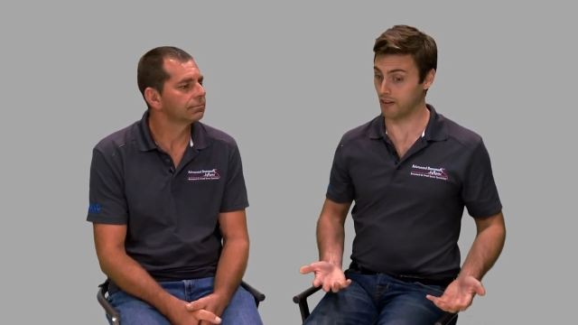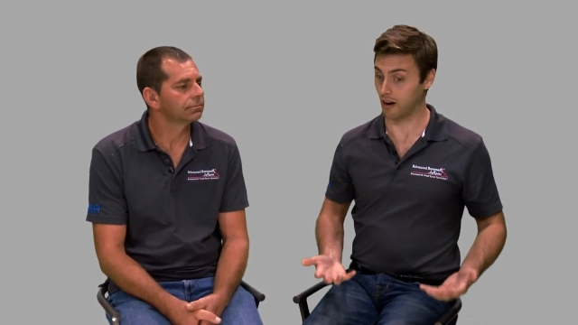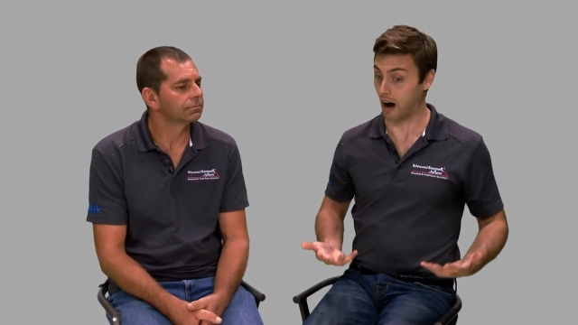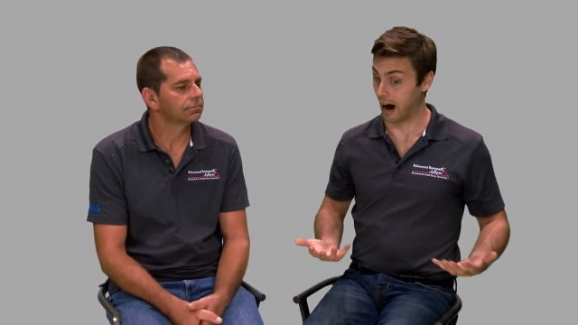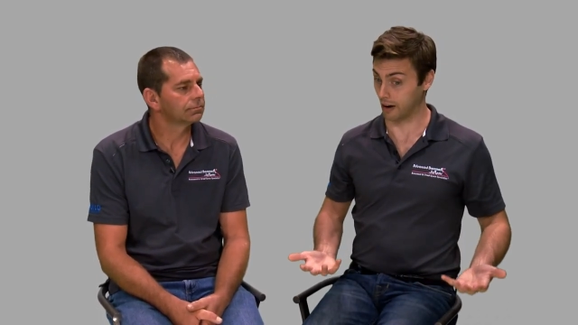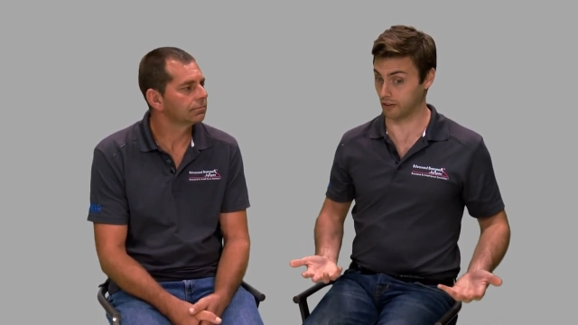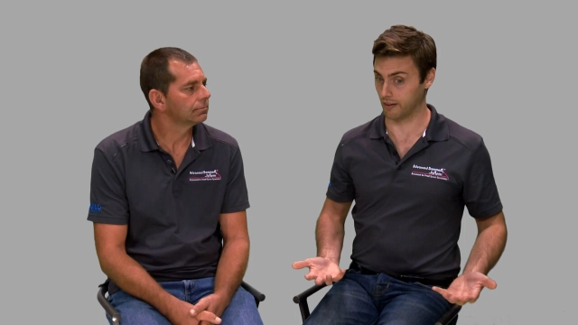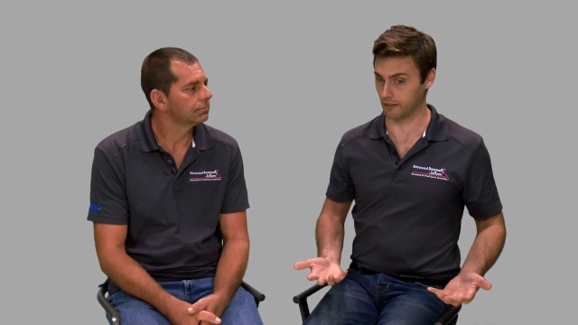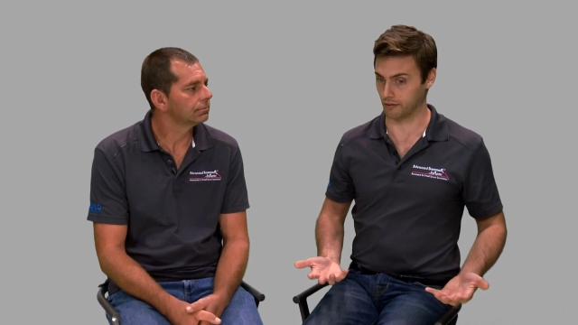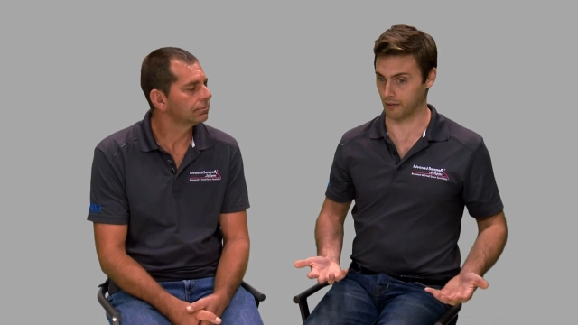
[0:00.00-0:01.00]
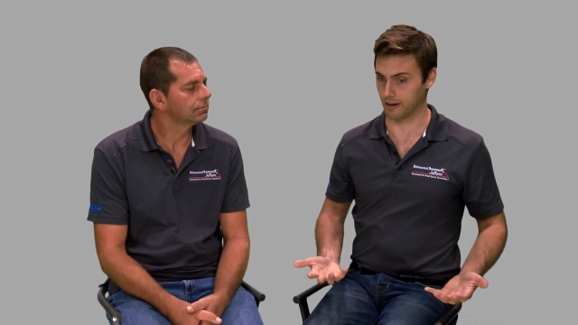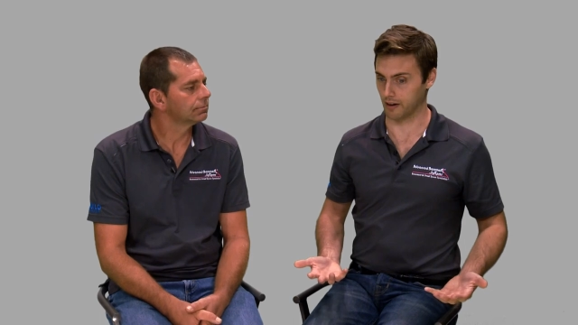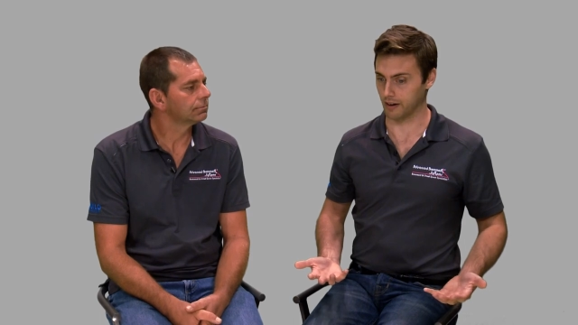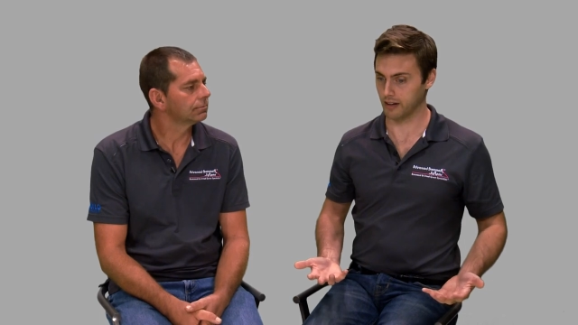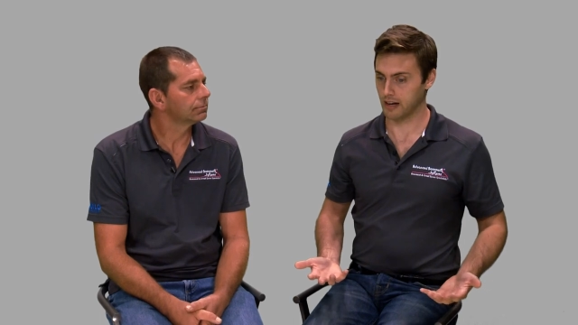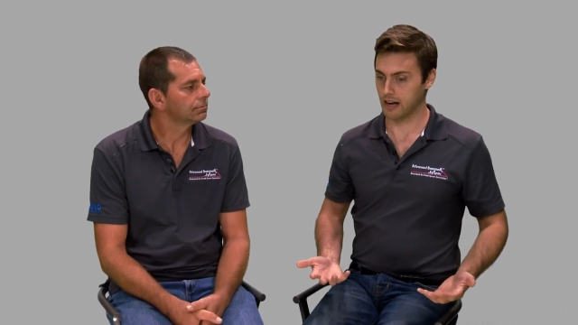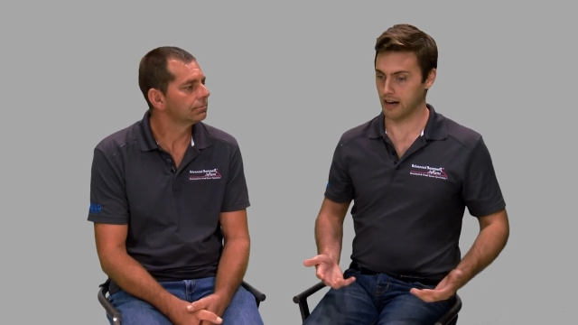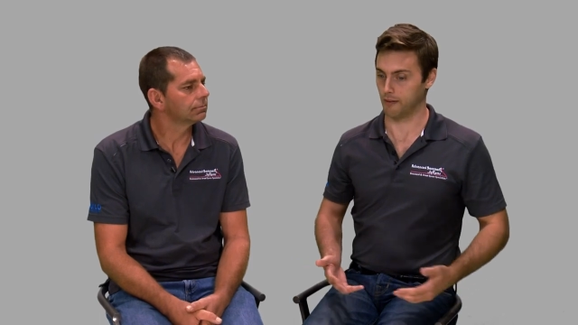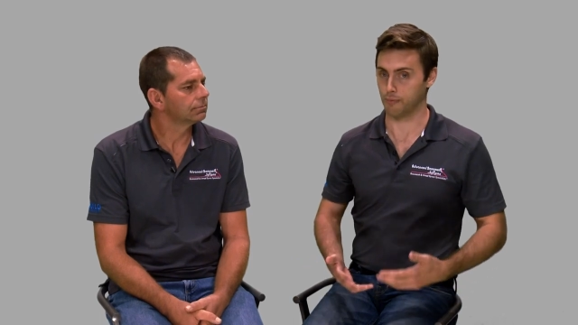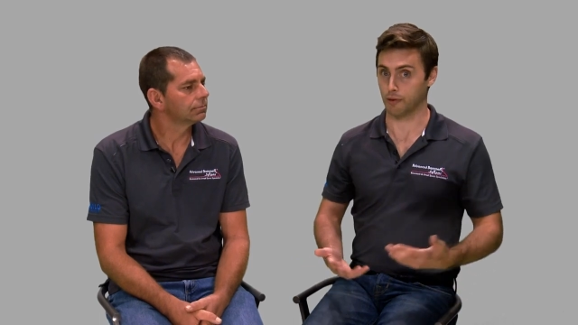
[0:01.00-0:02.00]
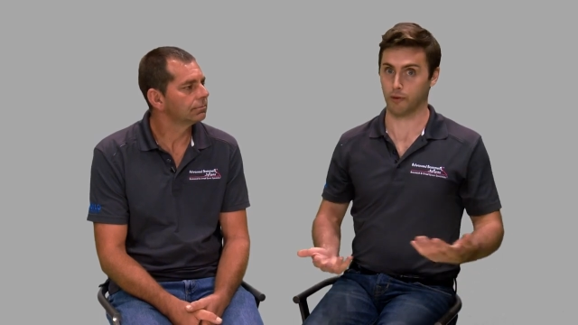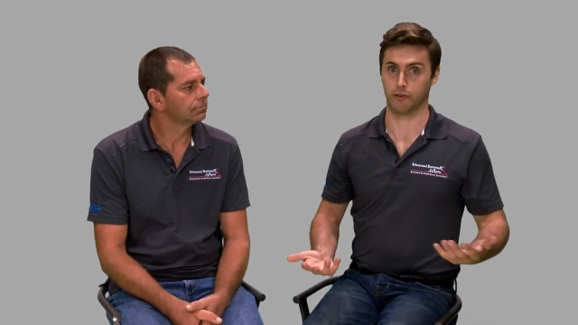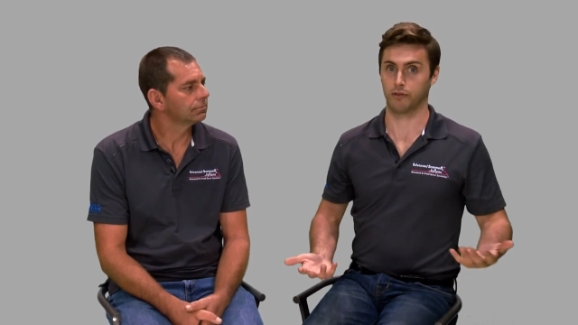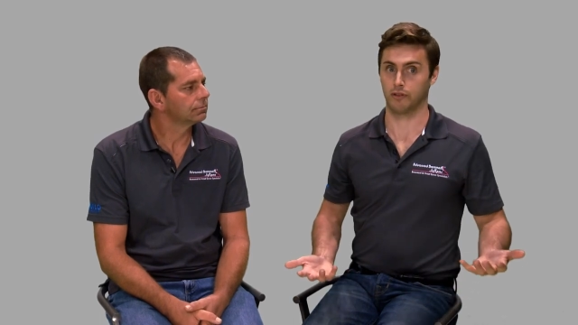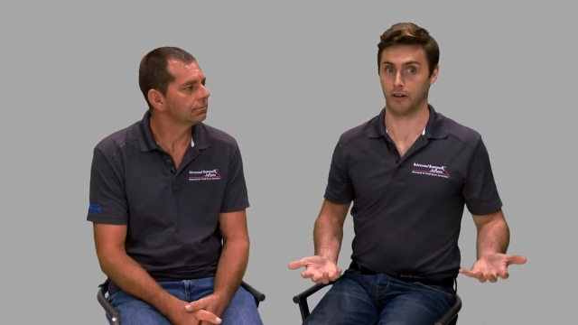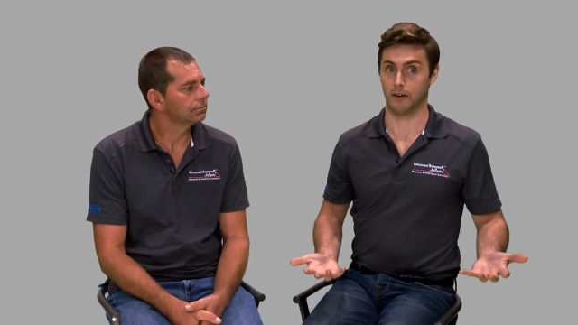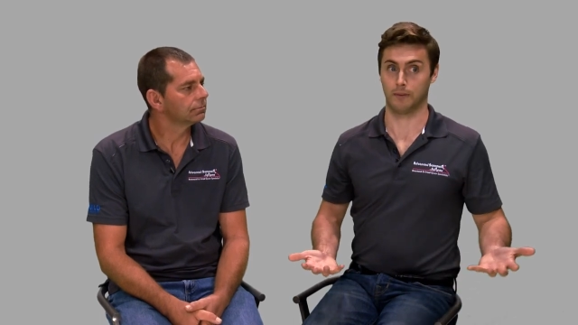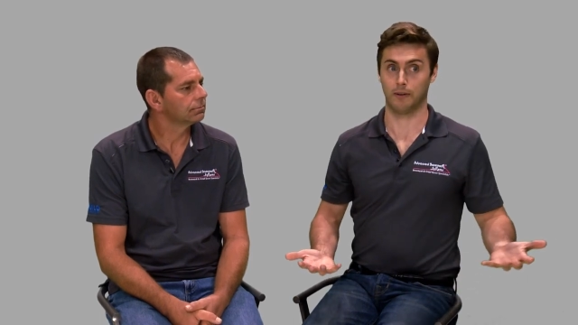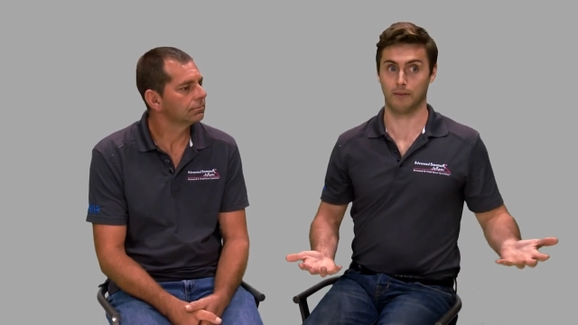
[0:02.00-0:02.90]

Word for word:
Speaker 1: a higher level of radon uh, because, uh,